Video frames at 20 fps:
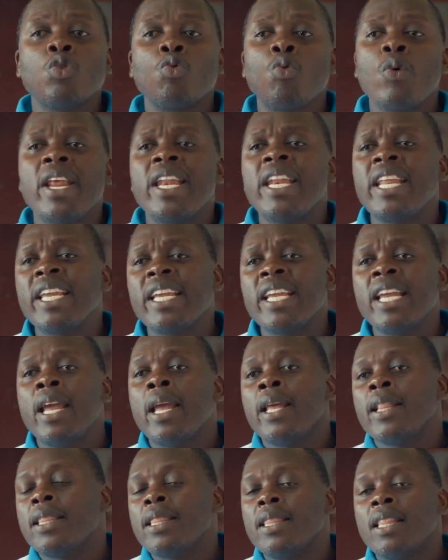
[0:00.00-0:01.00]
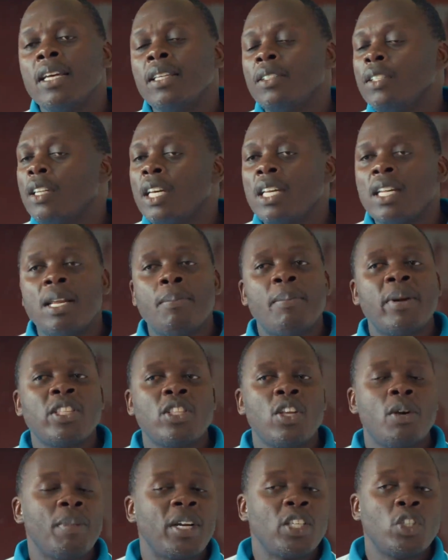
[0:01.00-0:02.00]
winning
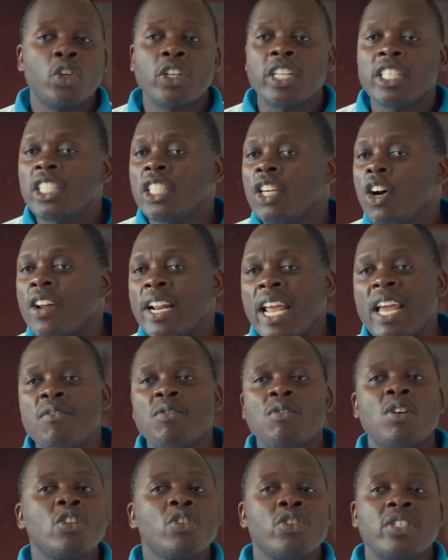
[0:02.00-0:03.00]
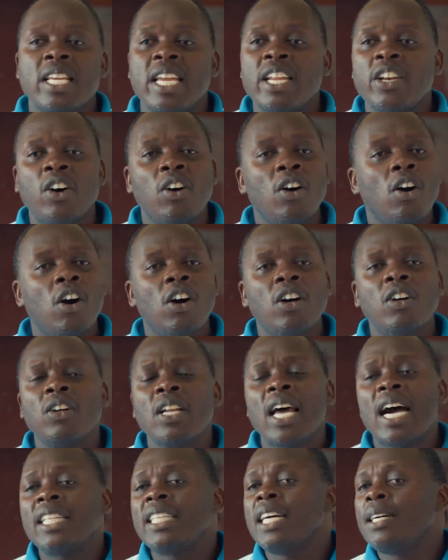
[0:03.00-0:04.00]
the majority or everyone to say, no,
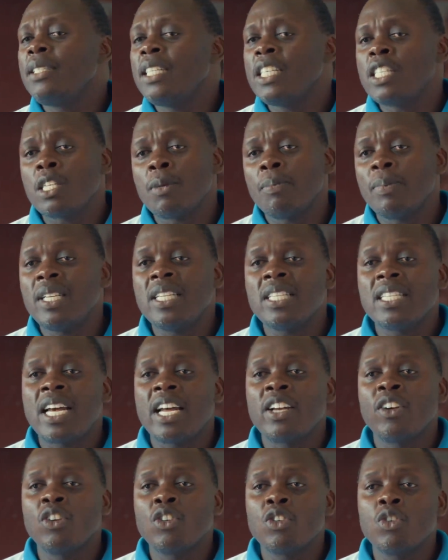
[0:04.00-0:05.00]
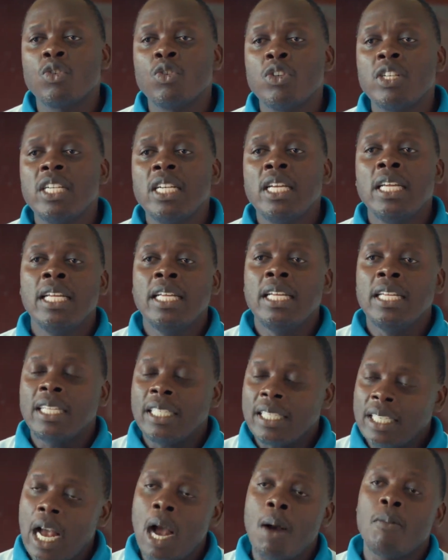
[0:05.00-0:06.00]
all other disciplines are not good,
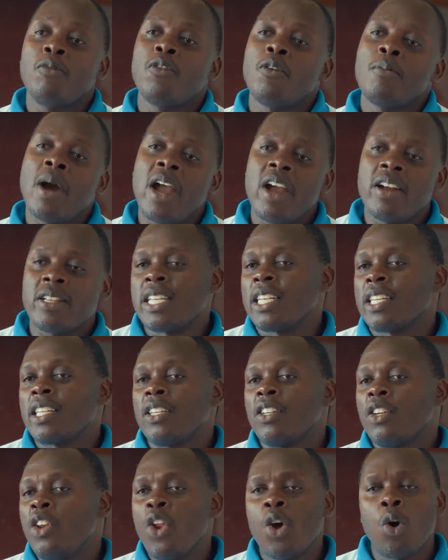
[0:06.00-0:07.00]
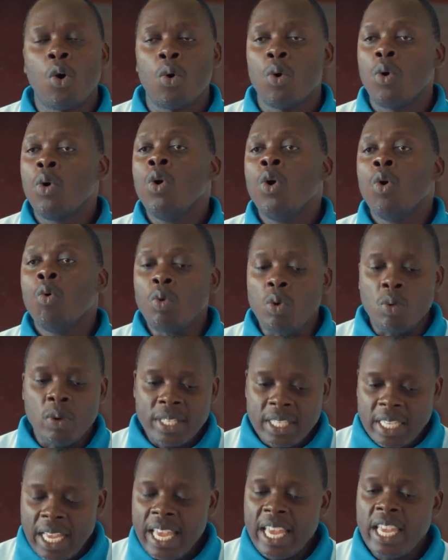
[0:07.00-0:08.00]
come for biotech. No, we were
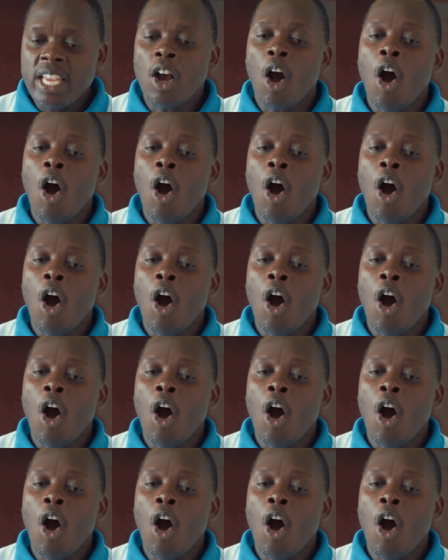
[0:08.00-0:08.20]
saying